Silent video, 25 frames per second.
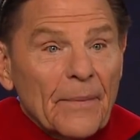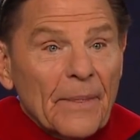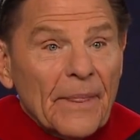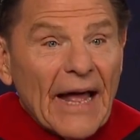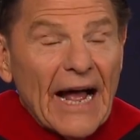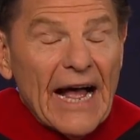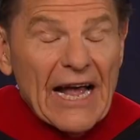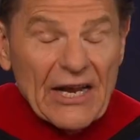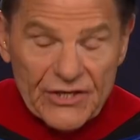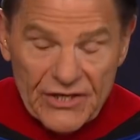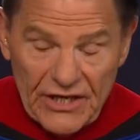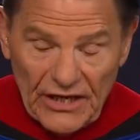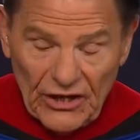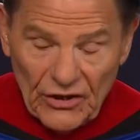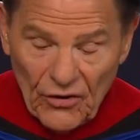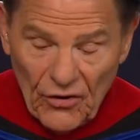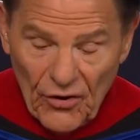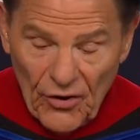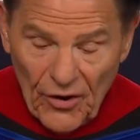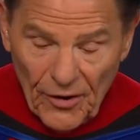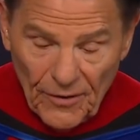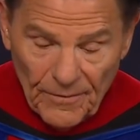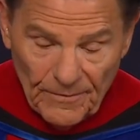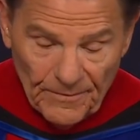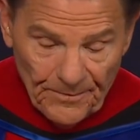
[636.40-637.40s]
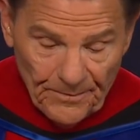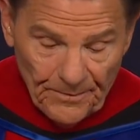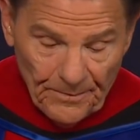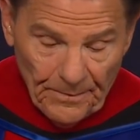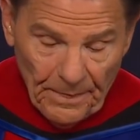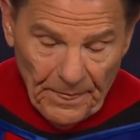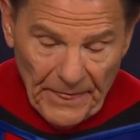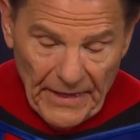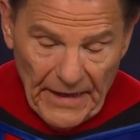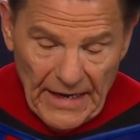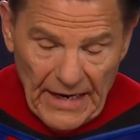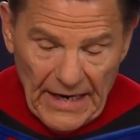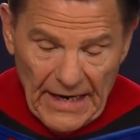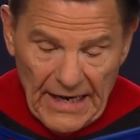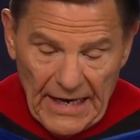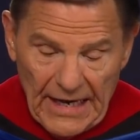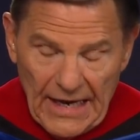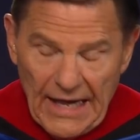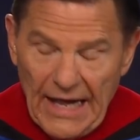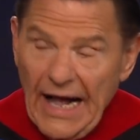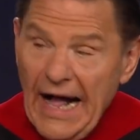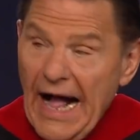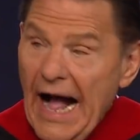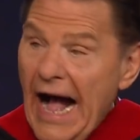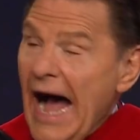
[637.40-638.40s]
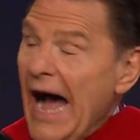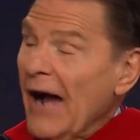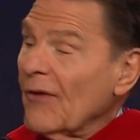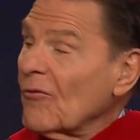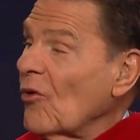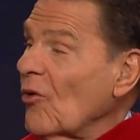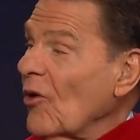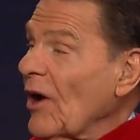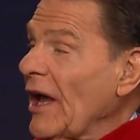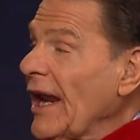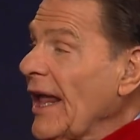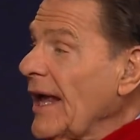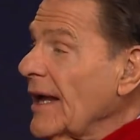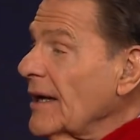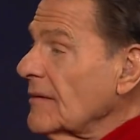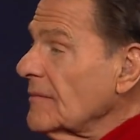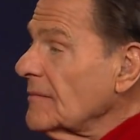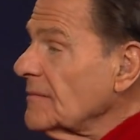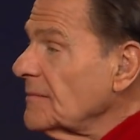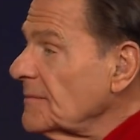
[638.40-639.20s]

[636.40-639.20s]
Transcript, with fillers: I said, Lord, I'm willing.